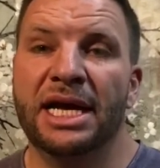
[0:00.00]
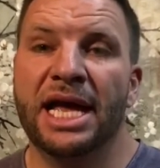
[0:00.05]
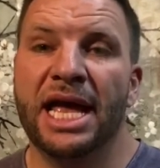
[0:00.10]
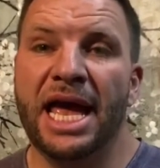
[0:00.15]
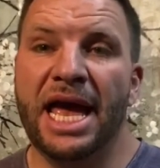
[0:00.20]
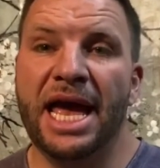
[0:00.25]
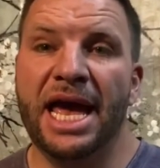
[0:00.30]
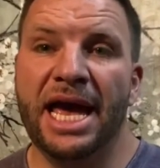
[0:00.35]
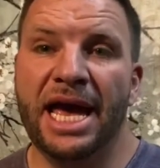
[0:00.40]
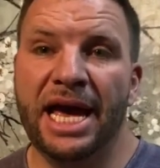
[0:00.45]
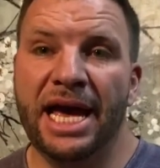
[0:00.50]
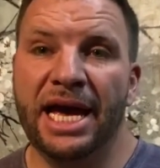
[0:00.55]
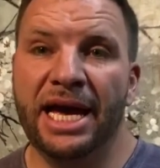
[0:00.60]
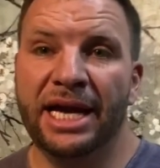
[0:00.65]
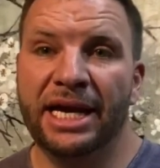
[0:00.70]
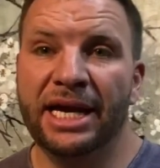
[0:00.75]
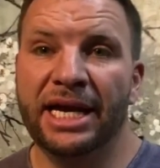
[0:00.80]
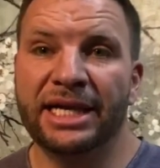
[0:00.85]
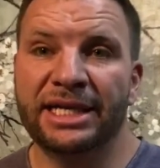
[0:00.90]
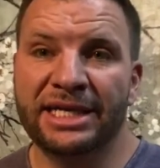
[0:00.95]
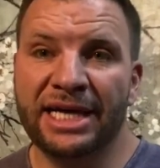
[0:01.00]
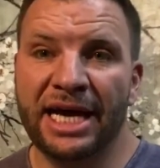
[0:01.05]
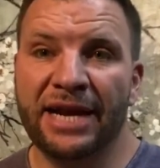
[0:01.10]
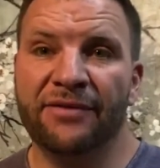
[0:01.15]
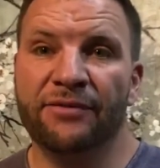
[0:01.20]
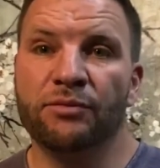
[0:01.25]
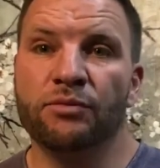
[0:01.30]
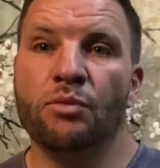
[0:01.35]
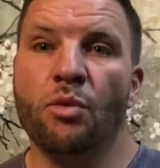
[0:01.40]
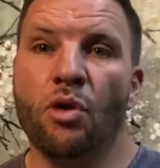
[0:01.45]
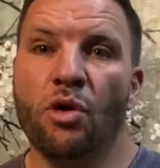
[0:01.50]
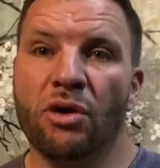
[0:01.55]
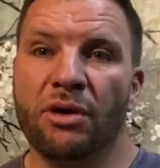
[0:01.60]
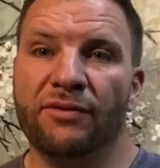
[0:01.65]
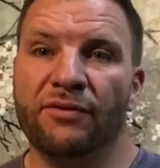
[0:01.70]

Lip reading: And it's kind of more of